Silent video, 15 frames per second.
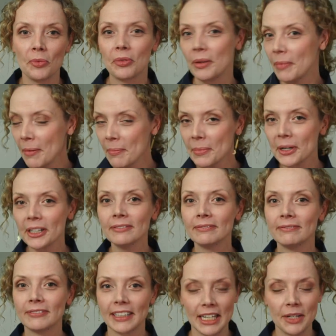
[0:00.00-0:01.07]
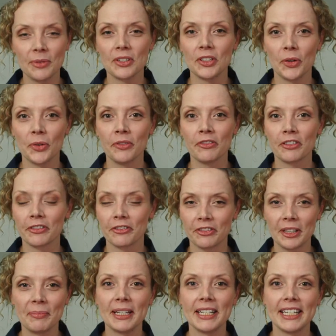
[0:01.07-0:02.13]
Remember that he was known for
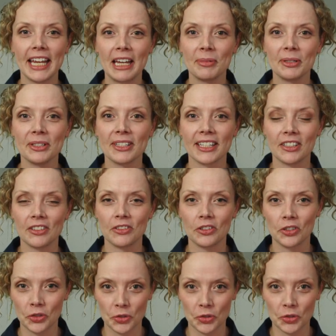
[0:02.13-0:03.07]
flipping tables and